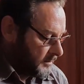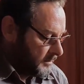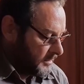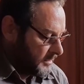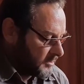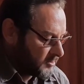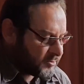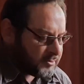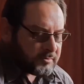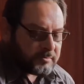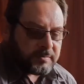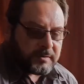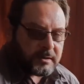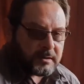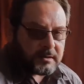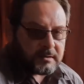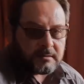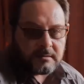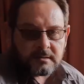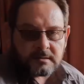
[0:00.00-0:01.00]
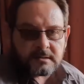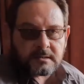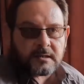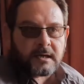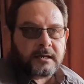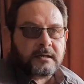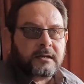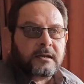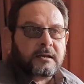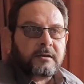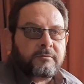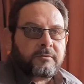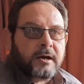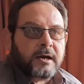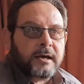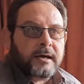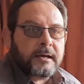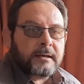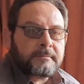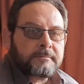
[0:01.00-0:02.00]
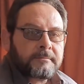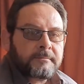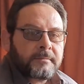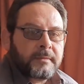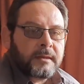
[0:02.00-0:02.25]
it could be slightly drier.